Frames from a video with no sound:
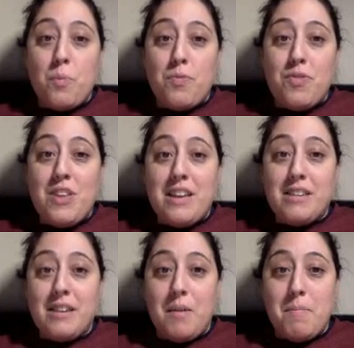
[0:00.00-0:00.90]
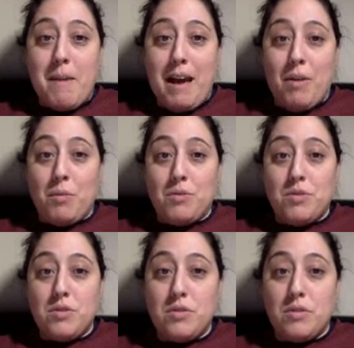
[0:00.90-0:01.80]
this
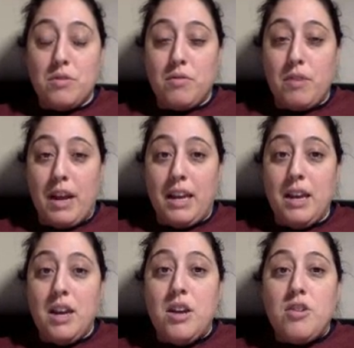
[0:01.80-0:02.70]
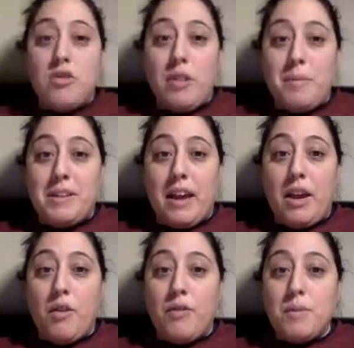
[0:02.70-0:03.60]
amount, right? So let me
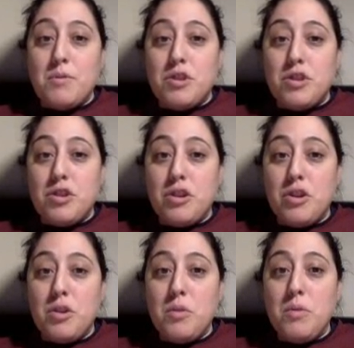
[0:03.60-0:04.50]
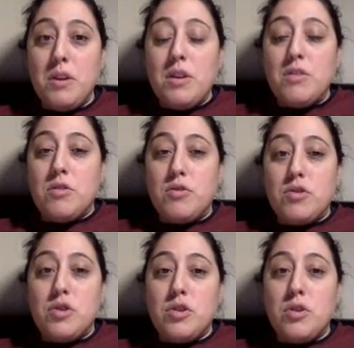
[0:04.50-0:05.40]
see. I go from 2, so
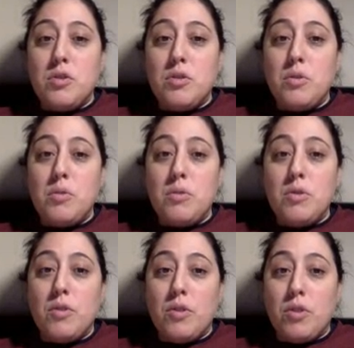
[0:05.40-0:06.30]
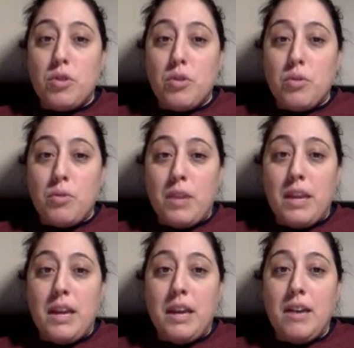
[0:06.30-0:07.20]
2,
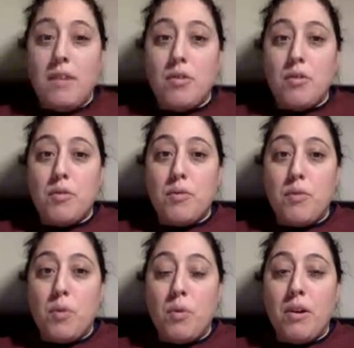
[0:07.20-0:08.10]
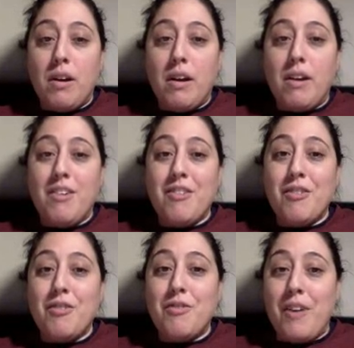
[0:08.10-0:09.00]
3, 4,
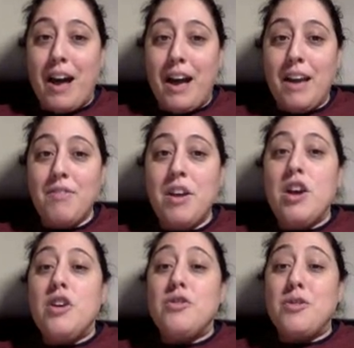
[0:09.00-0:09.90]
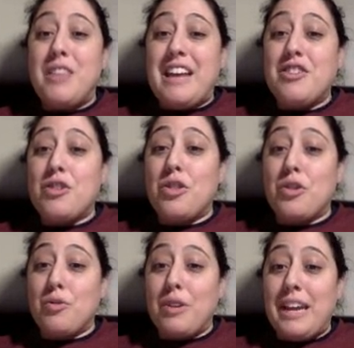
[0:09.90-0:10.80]
5. So that's
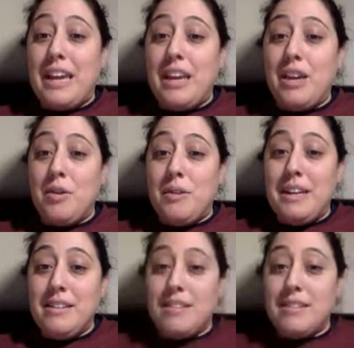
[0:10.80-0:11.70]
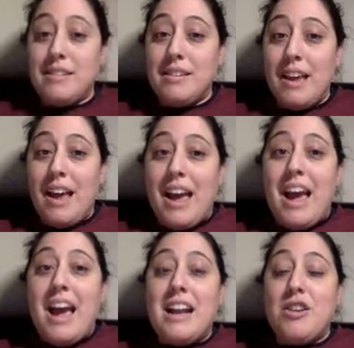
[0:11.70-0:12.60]
3 units,
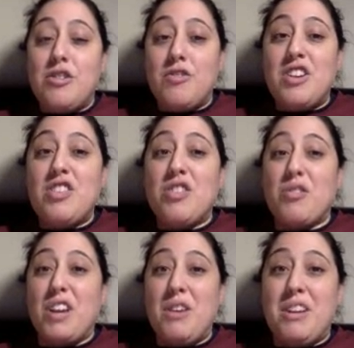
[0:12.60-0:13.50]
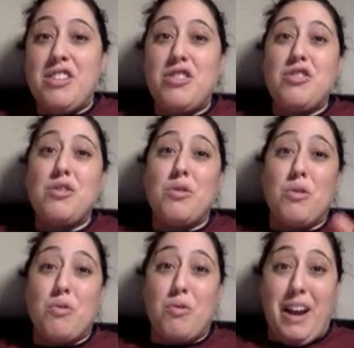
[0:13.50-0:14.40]
and it shifted 3 units to
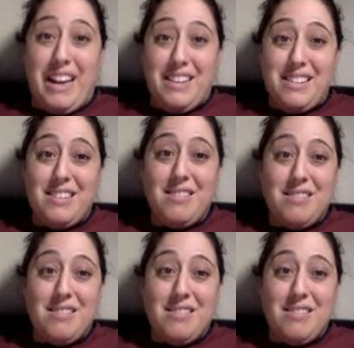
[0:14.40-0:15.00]
the right.